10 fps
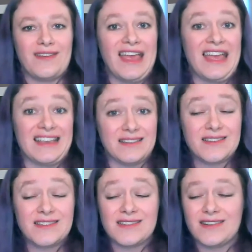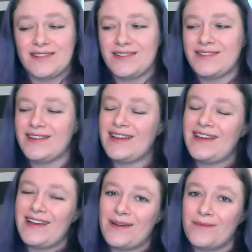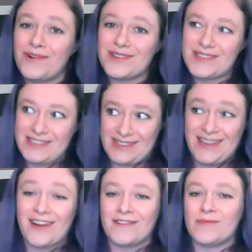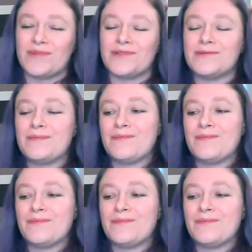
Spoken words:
is and what's desirable.